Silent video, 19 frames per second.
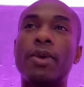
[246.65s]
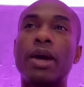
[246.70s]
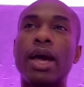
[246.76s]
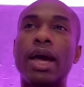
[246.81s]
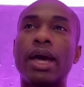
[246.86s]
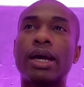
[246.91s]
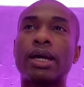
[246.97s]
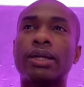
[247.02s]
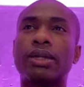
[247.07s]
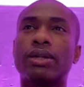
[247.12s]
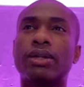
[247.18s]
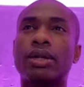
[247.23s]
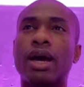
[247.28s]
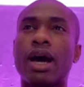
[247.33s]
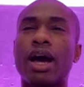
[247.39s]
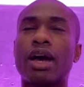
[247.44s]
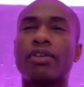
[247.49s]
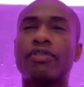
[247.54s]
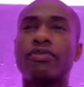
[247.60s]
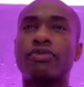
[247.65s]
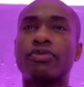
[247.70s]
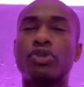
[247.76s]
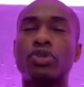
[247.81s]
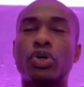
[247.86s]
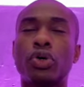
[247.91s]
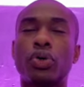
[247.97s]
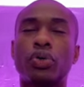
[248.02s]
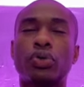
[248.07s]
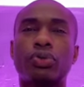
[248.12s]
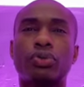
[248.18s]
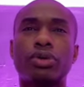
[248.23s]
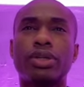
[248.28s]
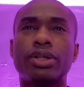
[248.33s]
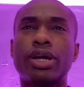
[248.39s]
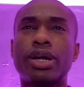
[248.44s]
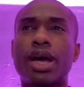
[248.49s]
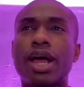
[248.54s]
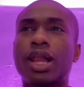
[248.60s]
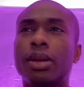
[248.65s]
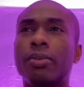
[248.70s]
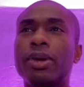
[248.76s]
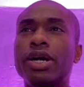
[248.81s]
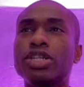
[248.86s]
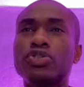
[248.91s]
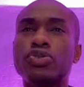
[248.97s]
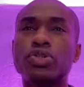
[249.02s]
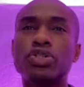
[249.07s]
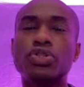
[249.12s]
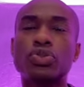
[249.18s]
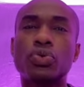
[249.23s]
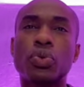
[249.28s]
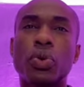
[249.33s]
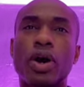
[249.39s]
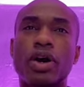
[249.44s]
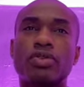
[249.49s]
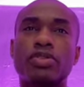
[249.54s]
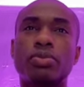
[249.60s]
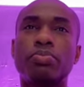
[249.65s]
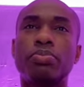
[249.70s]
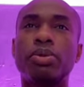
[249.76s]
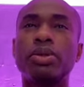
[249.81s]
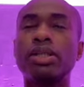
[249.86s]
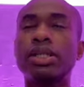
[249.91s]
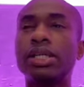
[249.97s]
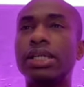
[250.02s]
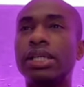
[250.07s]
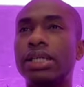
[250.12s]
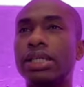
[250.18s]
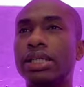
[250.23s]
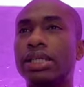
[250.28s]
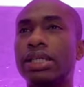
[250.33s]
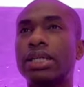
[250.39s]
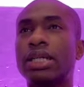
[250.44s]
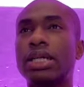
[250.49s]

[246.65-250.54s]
and I've you know in elementary school I was bullied